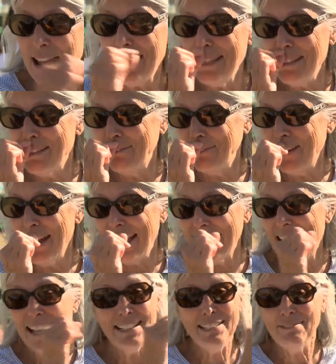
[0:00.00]
right in the
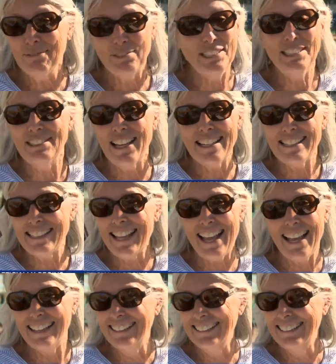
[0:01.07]
front. I didn't realize that.